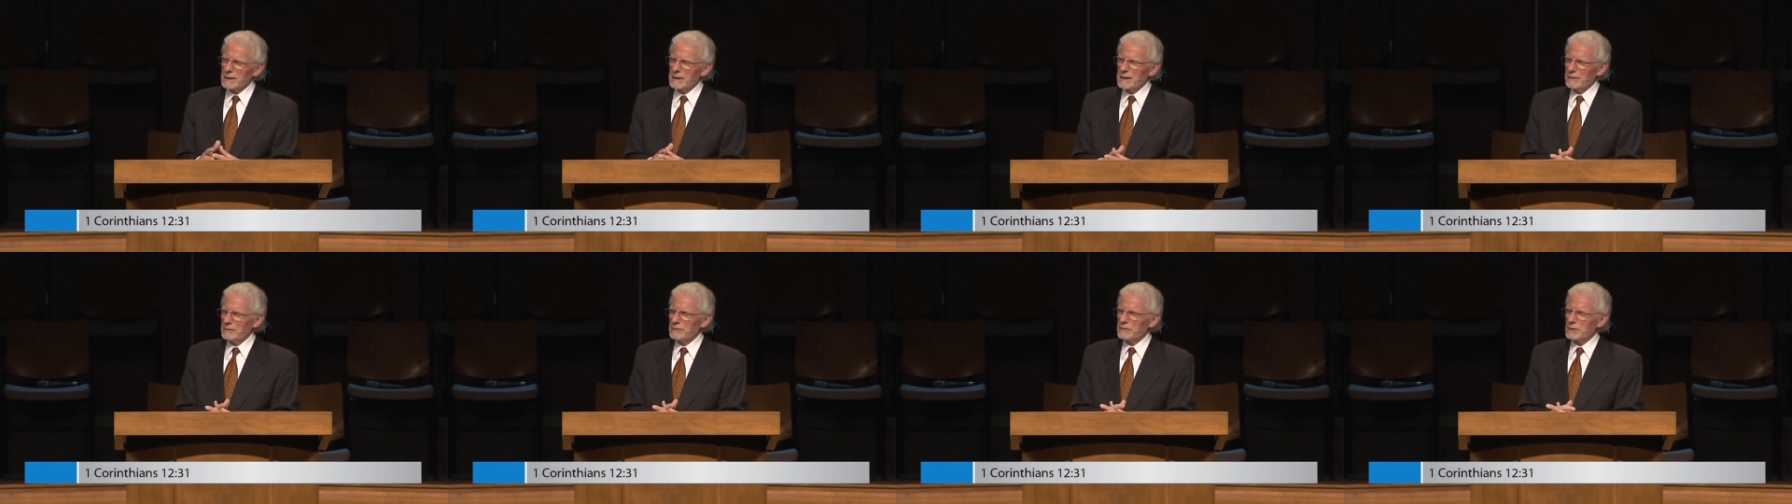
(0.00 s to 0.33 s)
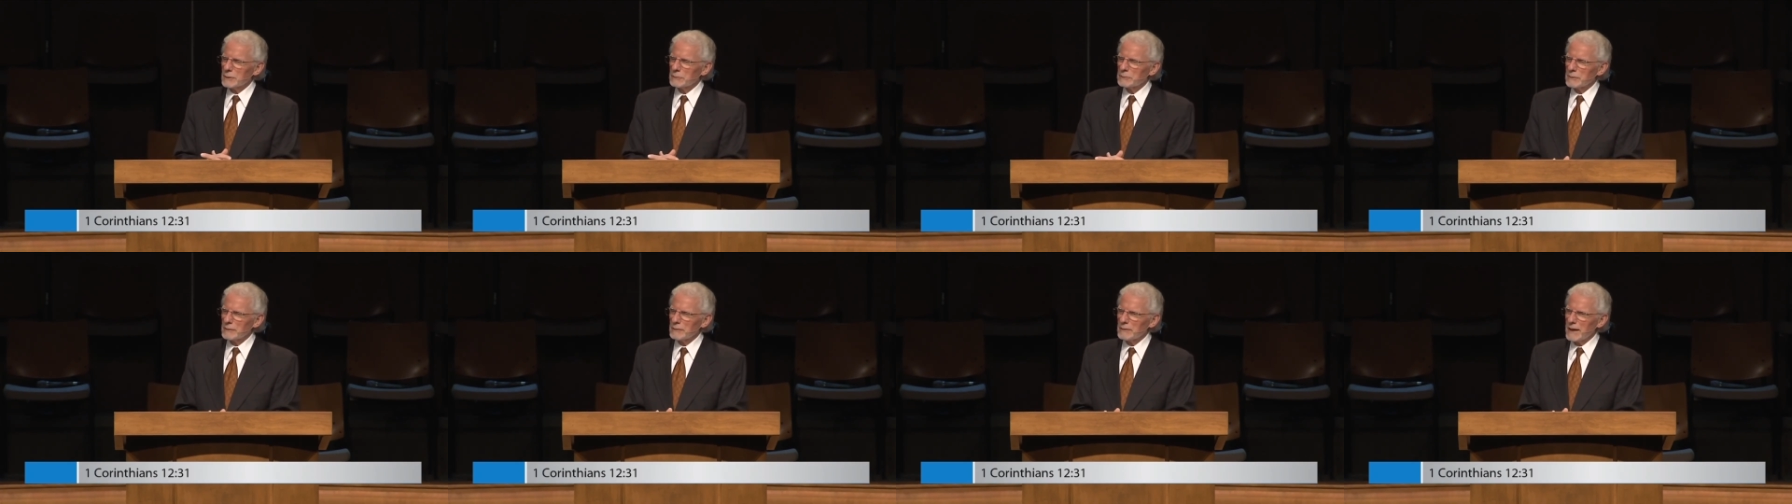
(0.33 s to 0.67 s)

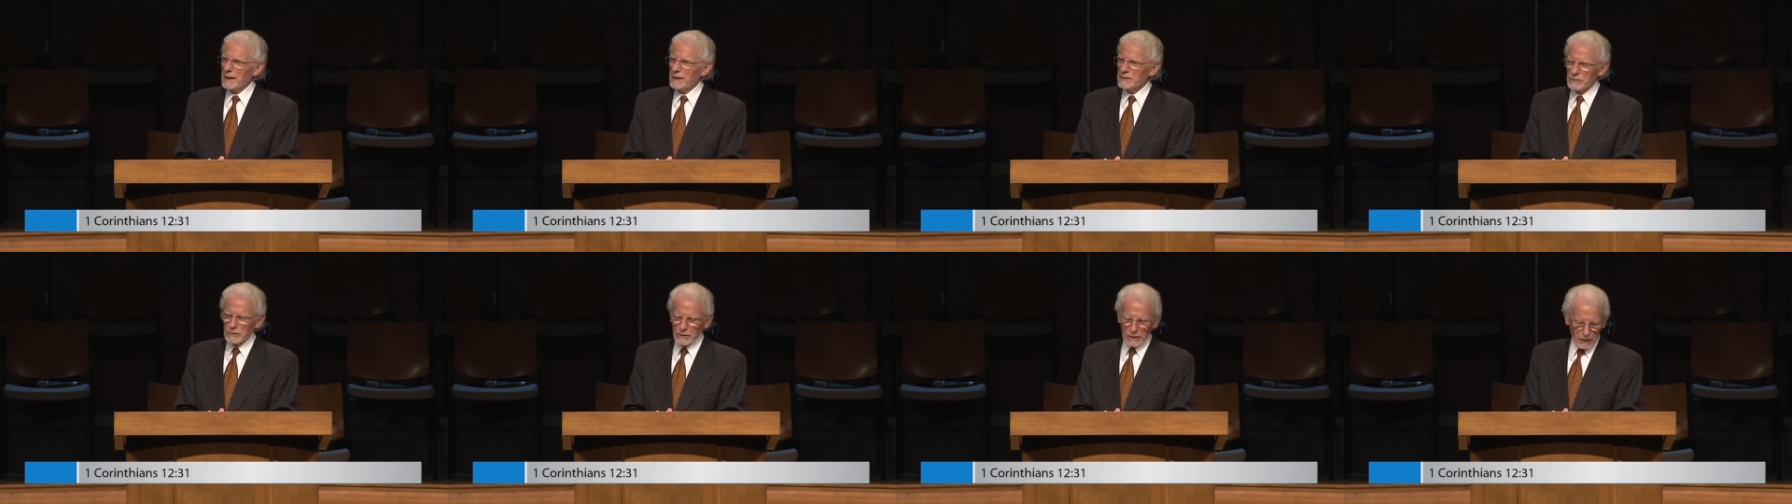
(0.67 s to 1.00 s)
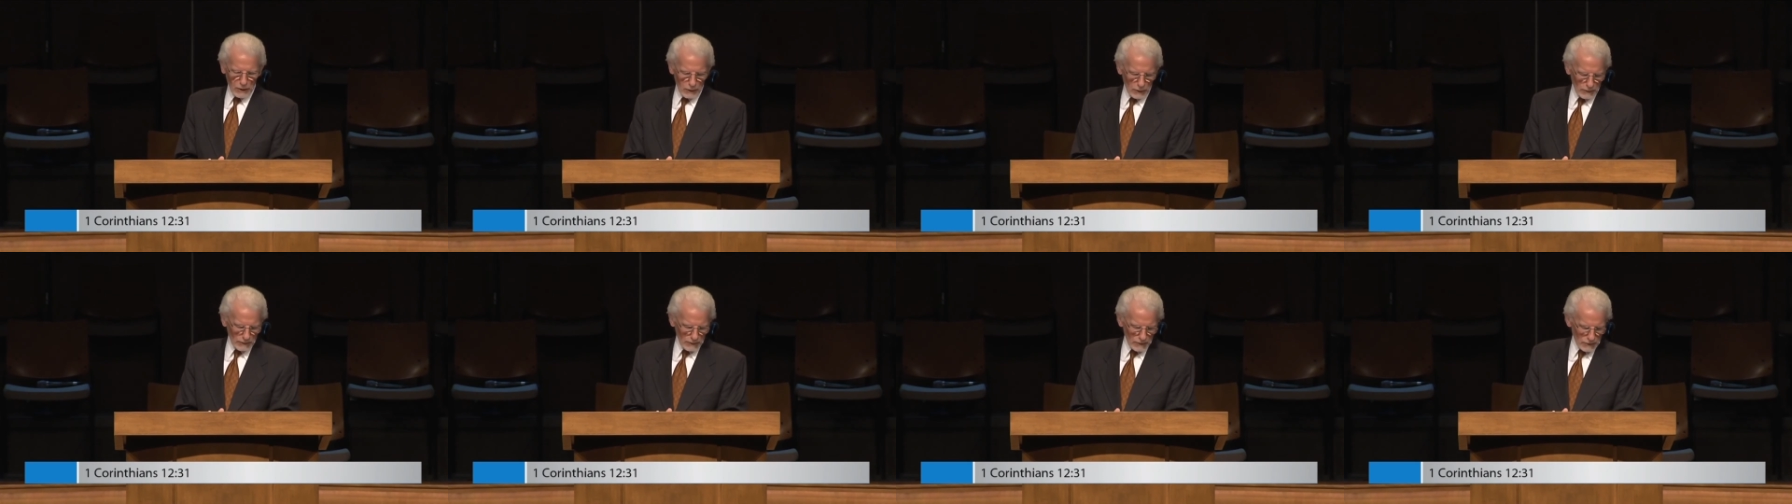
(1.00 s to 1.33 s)
gift that provides
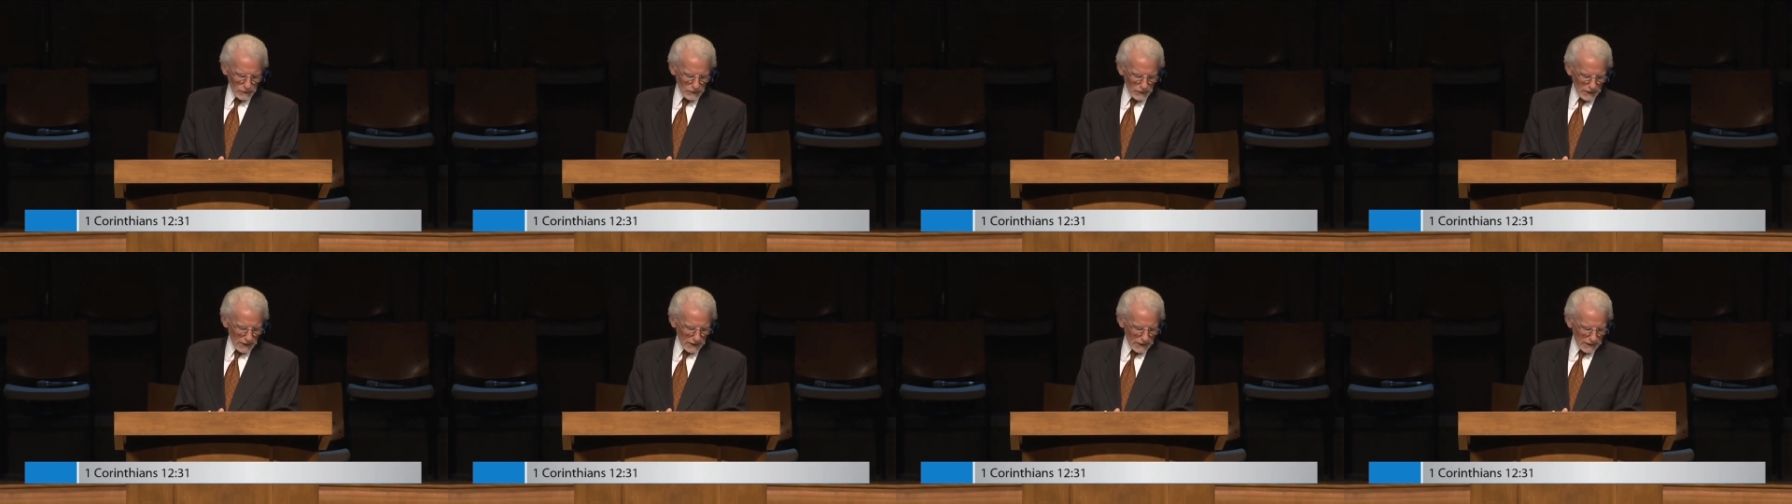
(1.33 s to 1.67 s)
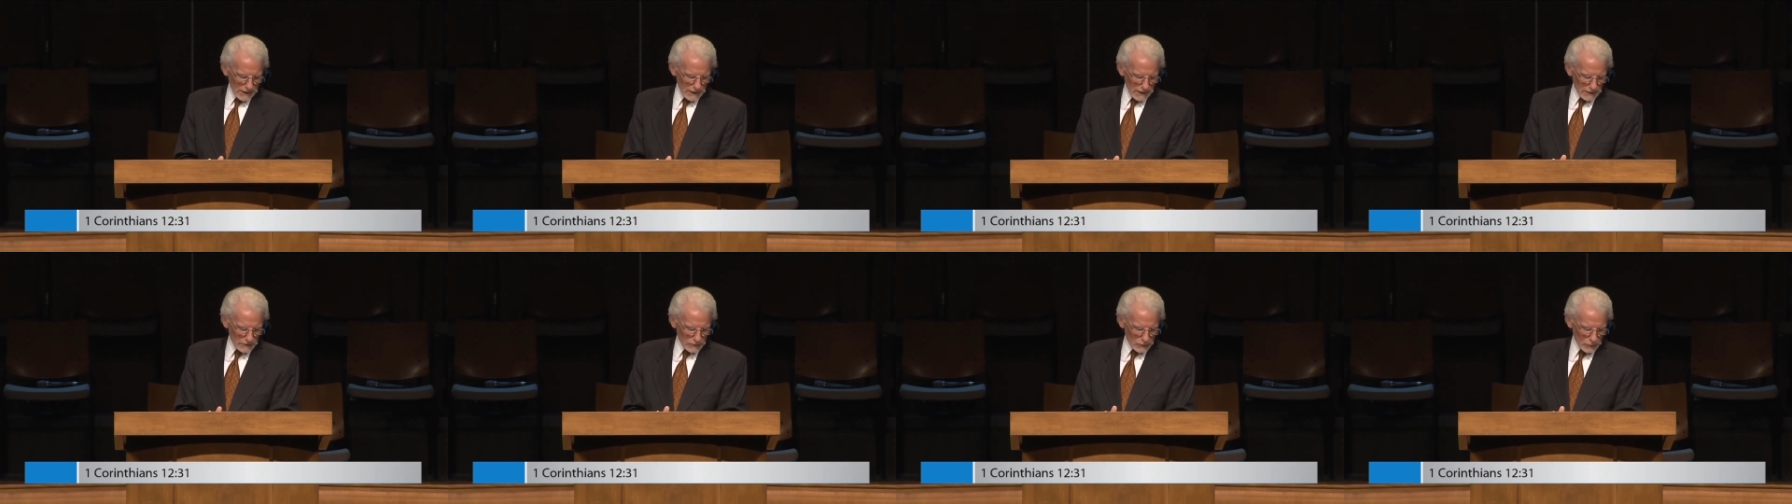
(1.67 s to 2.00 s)
the
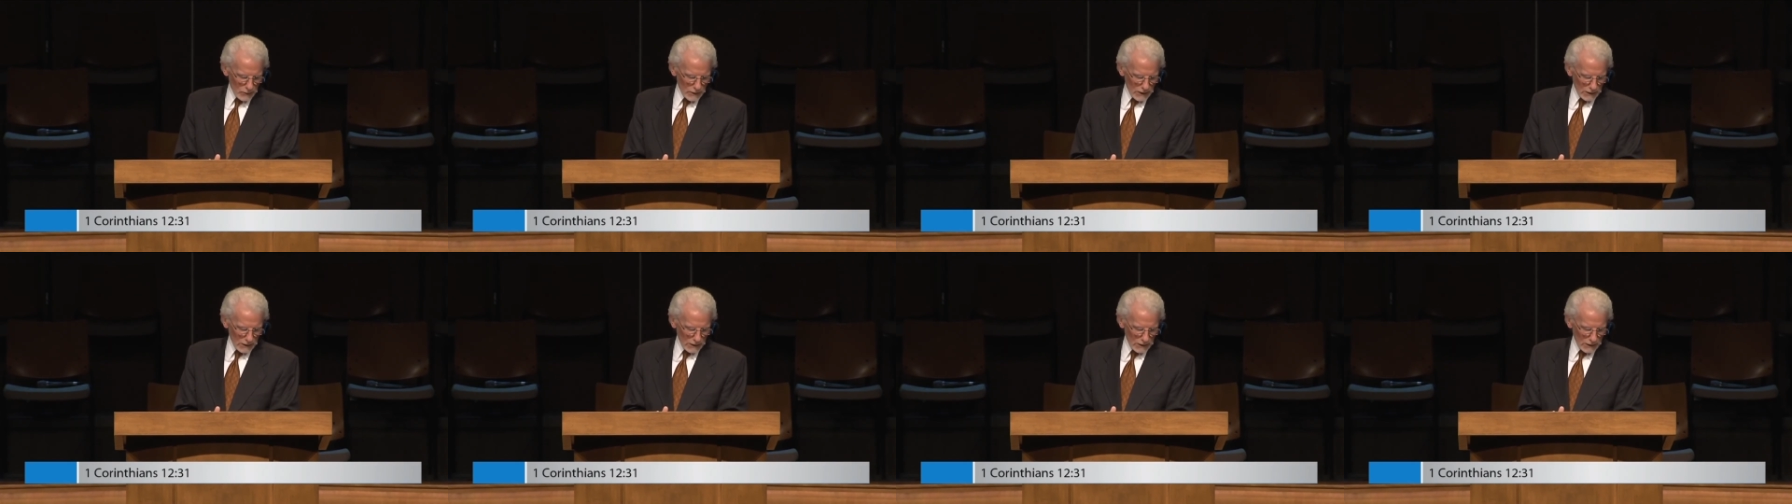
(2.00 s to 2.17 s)
oversight as